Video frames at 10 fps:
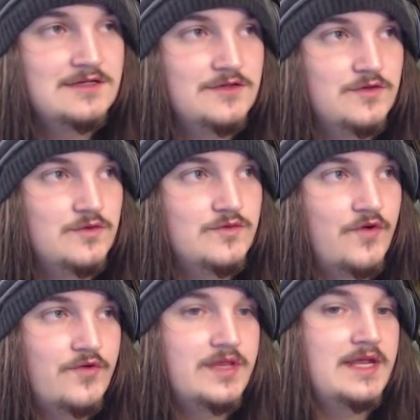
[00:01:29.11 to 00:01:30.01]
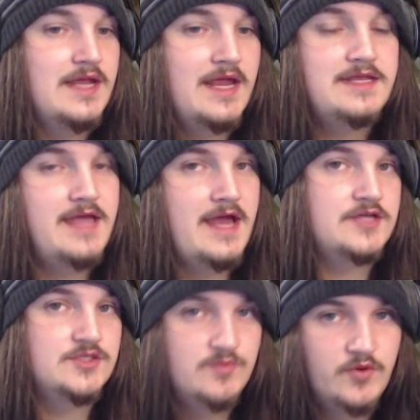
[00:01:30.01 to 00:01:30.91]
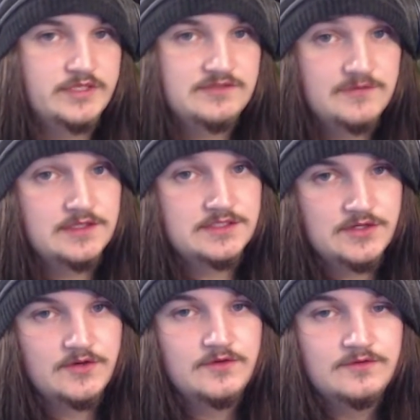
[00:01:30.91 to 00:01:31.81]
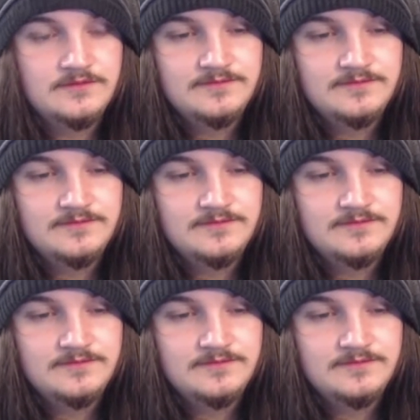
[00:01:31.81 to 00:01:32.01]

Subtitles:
you don't get any action points for the turn.